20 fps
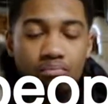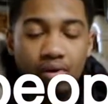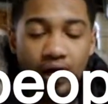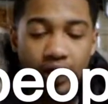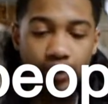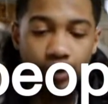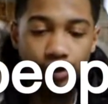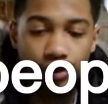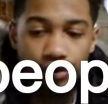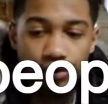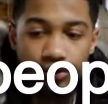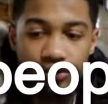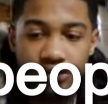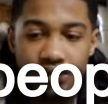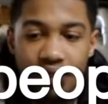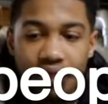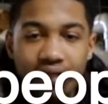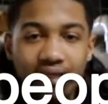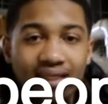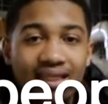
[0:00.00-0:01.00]
bundles,
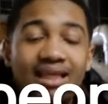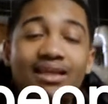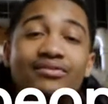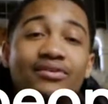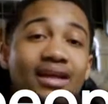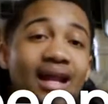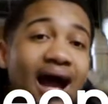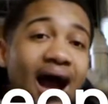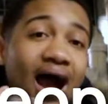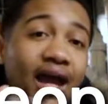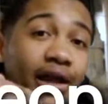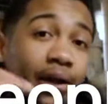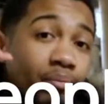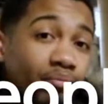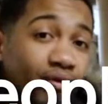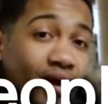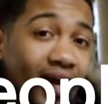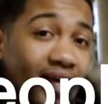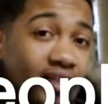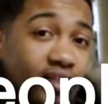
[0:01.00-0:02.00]
even higher
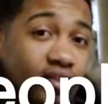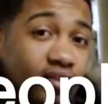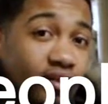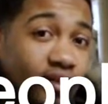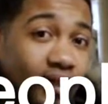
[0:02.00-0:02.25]
prices on